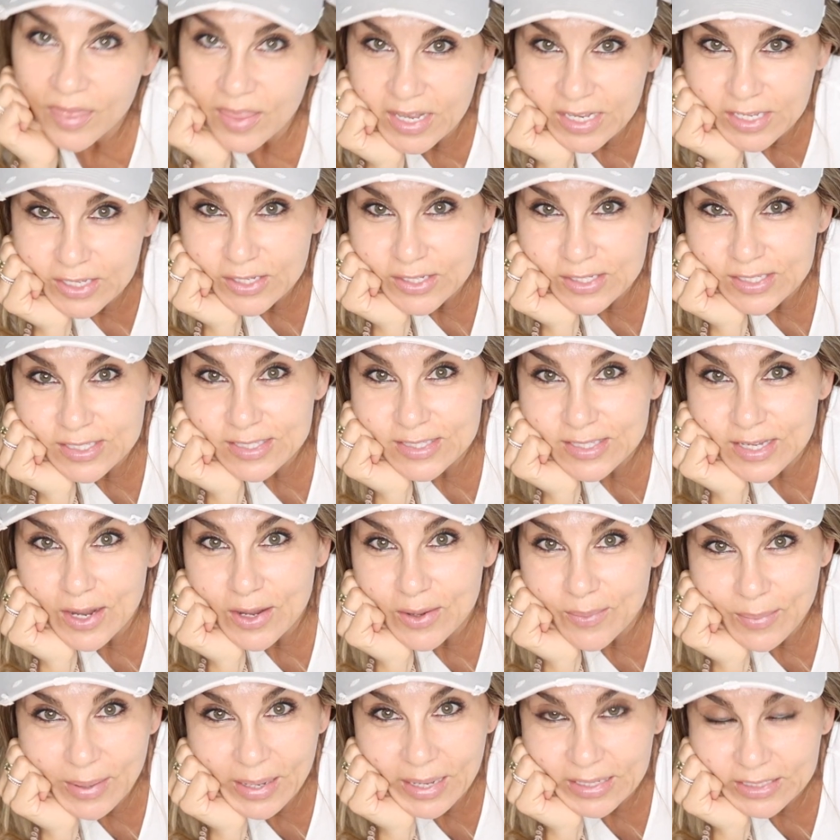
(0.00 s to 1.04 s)
thank you
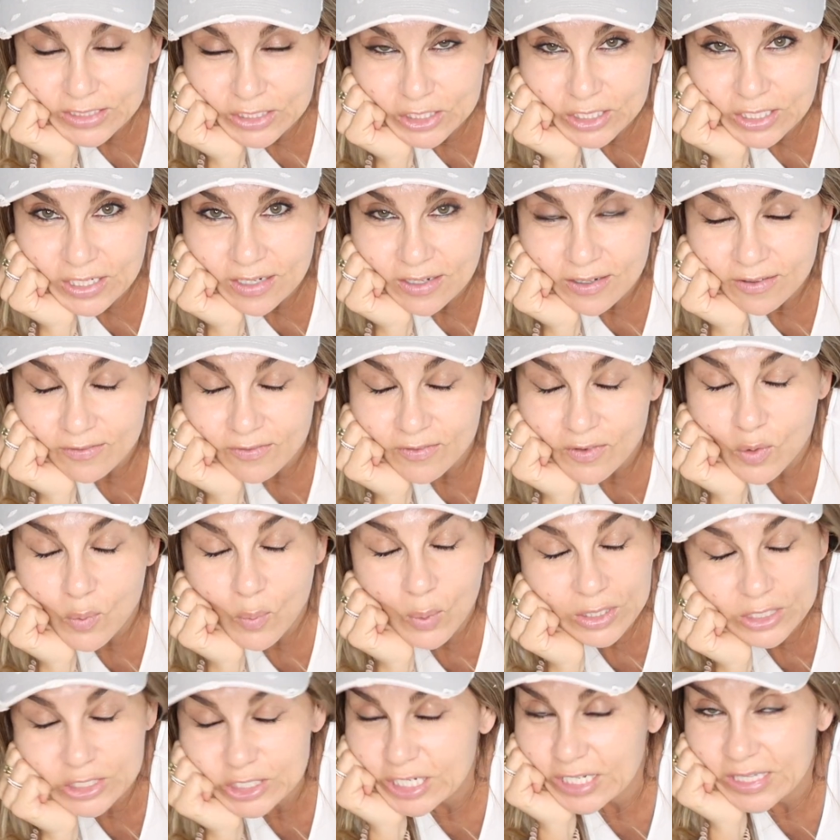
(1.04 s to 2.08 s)
so much for
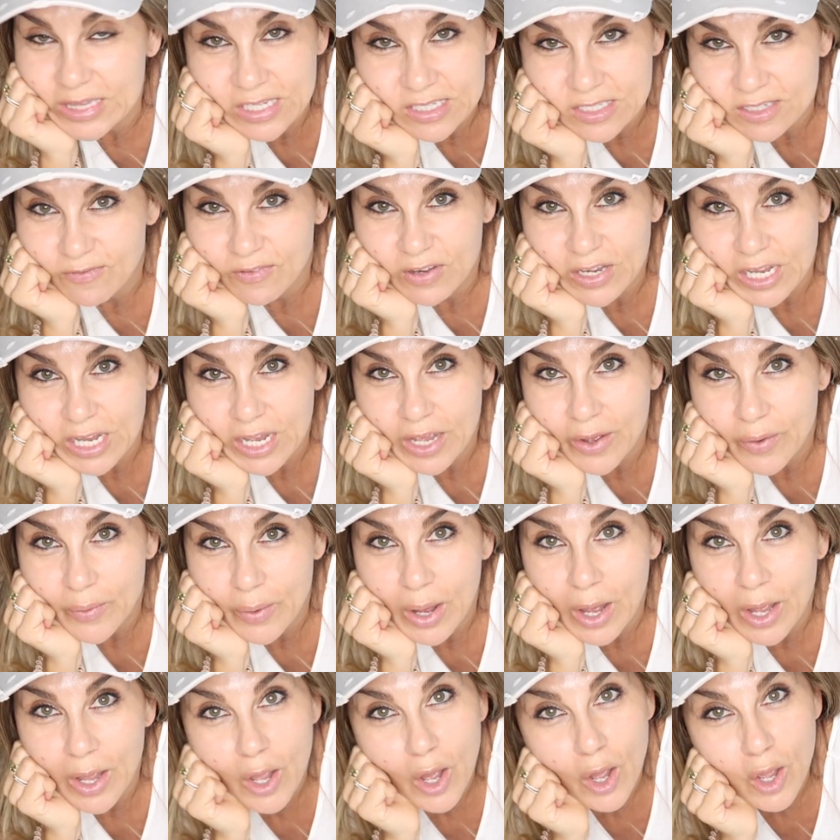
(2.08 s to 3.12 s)
watching this video.
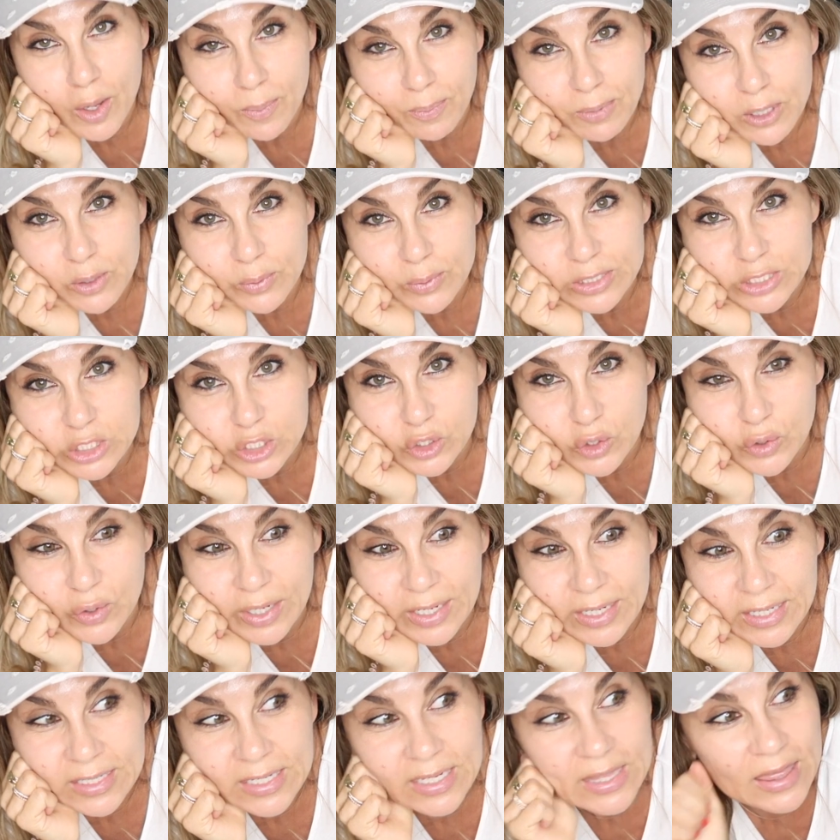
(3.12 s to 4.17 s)
I hope you
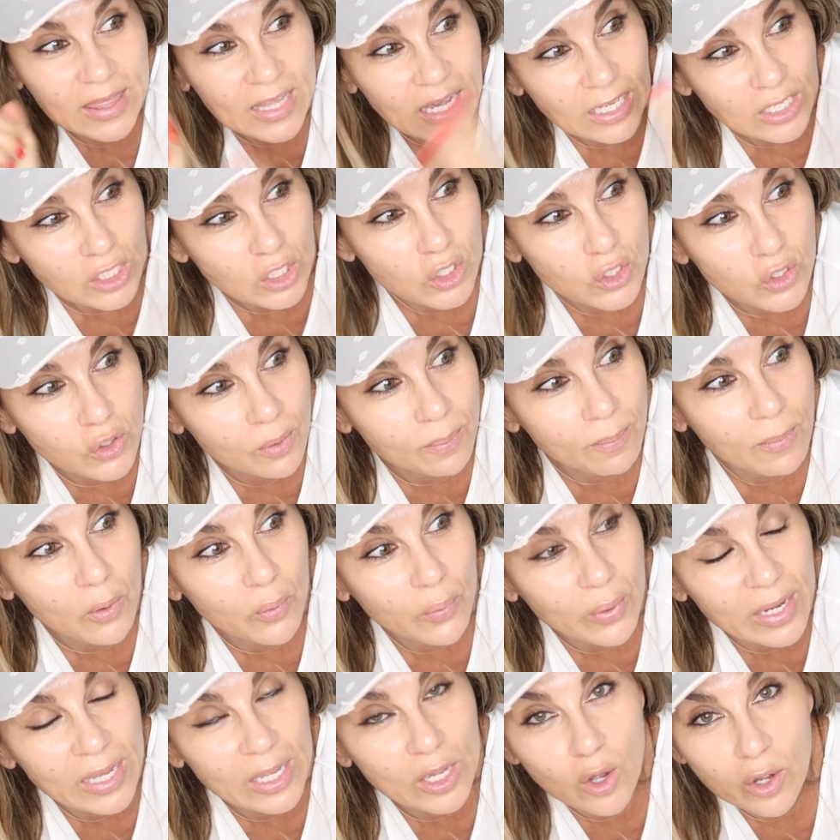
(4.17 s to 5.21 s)
enjoyed. Thank you,
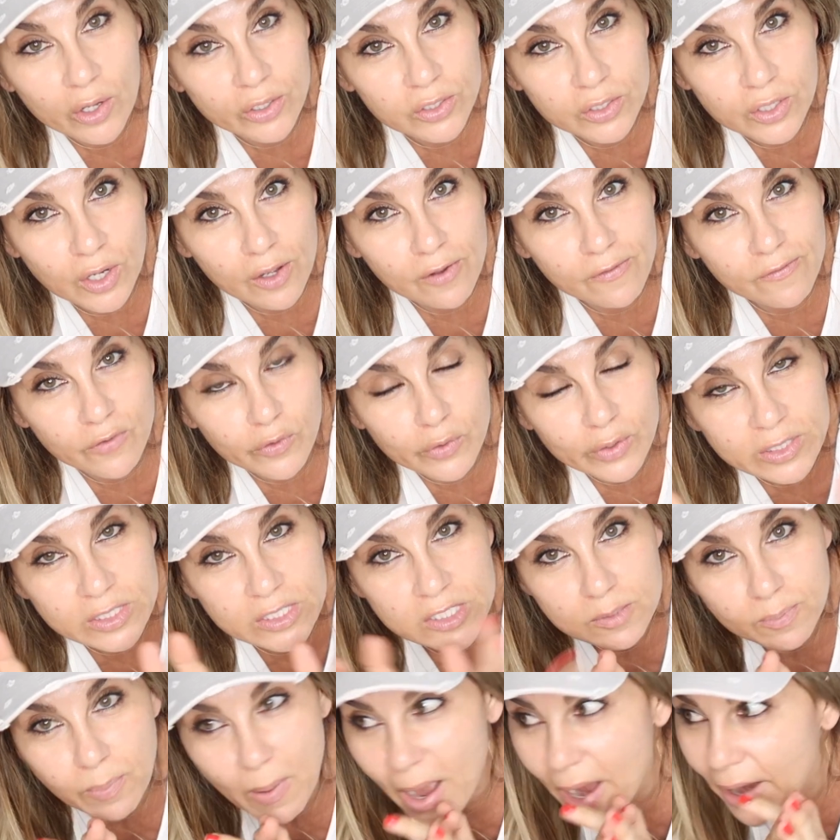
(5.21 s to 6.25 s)
Marie Kondo, for
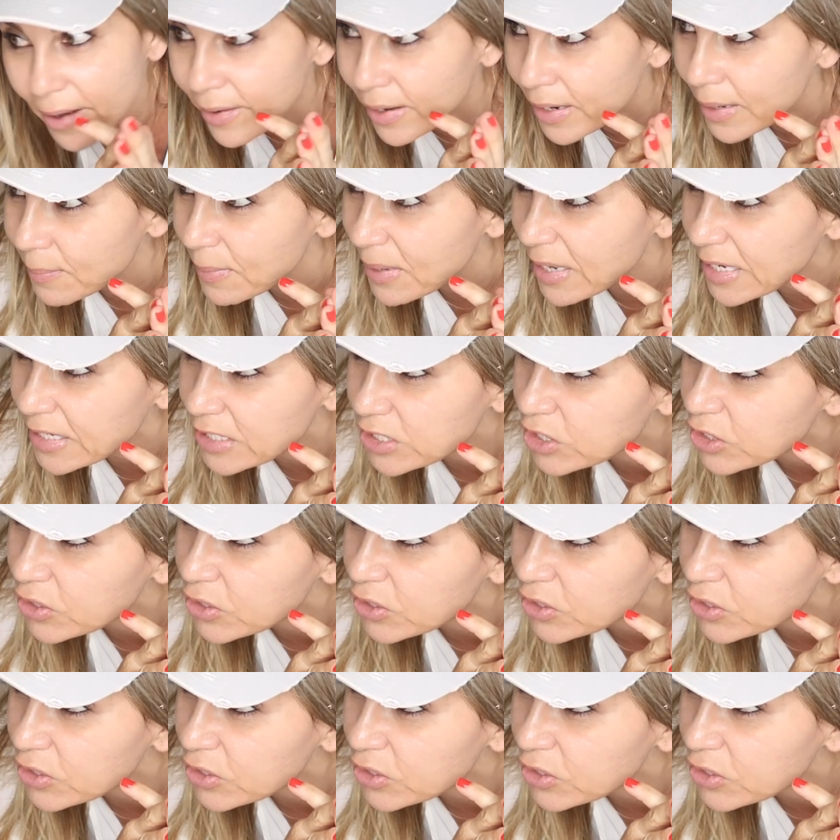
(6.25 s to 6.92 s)
inspiring me